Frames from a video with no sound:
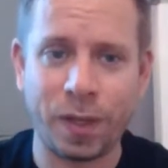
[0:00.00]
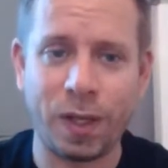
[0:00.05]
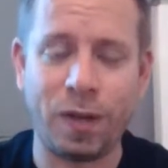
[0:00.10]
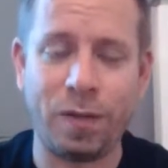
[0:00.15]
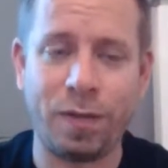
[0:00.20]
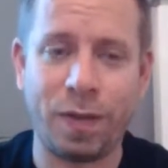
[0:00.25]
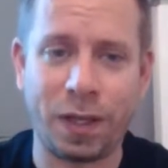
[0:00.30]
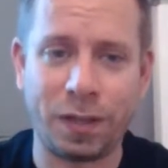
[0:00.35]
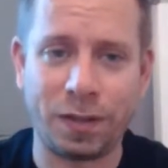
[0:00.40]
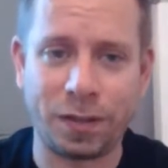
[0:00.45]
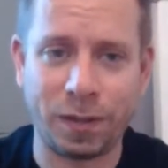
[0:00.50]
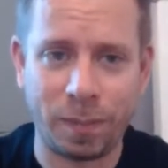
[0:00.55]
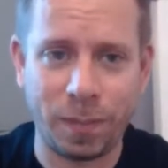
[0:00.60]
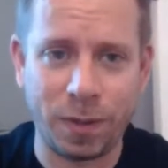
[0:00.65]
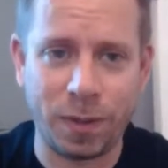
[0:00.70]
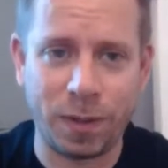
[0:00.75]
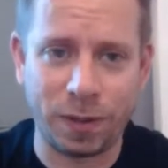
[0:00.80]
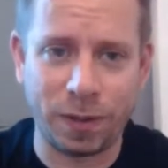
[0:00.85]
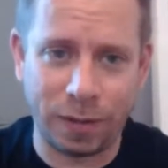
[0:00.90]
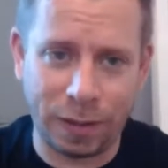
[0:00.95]
If that's
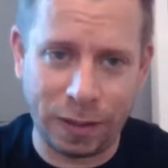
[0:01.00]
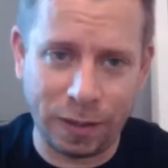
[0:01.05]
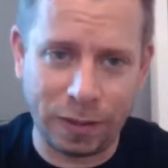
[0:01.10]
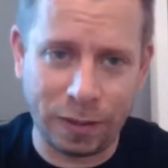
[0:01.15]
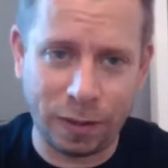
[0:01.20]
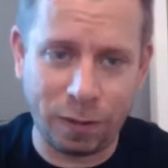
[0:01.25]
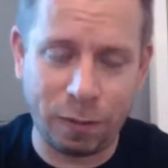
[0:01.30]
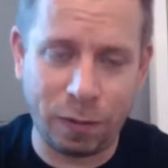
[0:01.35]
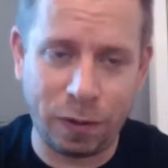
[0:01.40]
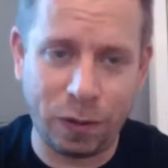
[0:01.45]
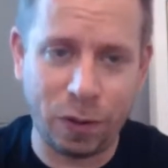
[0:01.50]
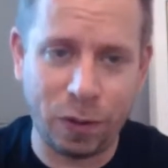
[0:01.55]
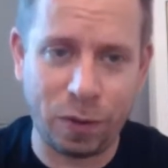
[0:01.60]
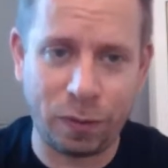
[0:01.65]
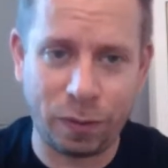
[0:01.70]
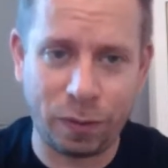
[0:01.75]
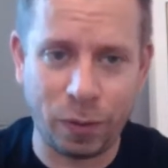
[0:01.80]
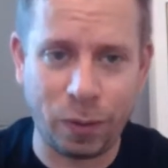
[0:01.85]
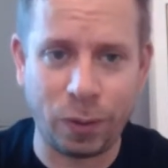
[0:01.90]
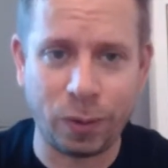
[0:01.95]
something that's easy for you,
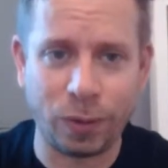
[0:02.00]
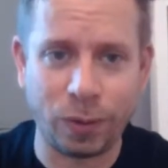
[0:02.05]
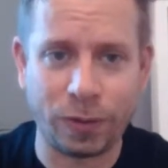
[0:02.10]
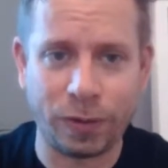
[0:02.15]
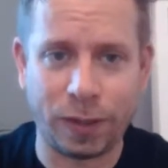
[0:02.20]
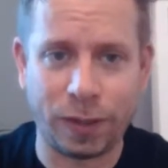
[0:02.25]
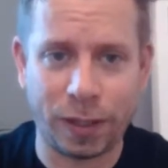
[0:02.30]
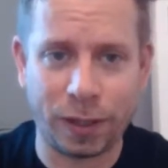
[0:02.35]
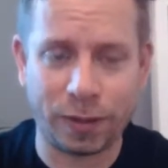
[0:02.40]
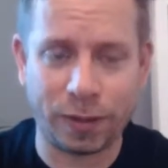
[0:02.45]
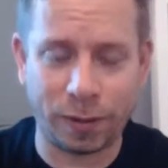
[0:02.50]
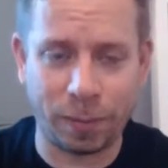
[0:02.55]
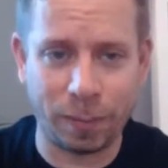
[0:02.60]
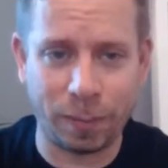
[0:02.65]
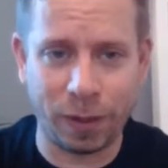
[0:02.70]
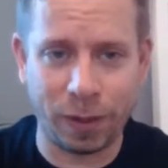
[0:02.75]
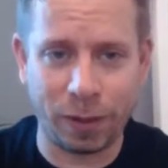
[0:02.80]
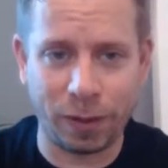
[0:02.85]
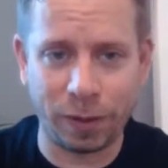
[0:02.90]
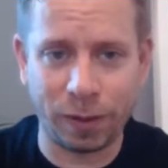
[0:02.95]
of course, that's
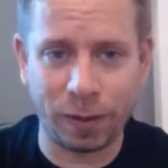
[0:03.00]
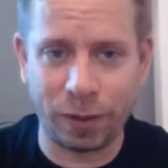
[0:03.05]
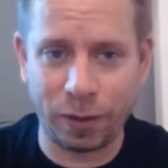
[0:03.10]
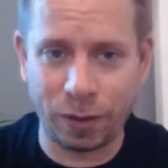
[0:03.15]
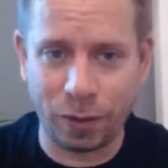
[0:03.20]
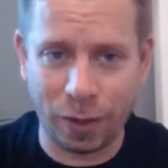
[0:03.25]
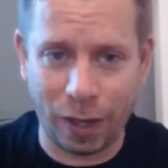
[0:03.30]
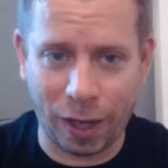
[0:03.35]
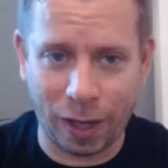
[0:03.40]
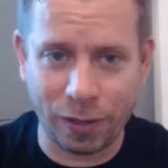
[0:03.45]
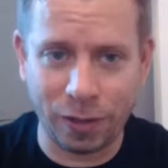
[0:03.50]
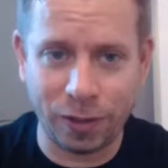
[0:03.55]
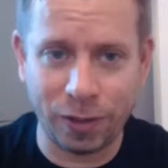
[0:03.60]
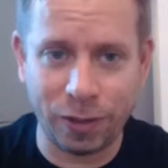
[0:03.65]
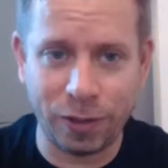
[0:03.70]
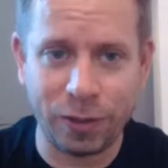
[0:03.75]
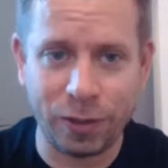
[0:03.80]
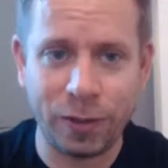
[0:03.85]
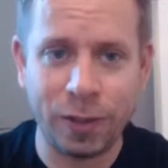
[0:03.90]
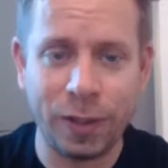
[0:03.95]
something that you can
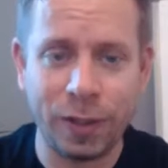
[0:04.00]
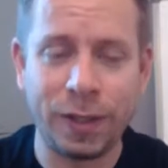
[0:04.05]
do.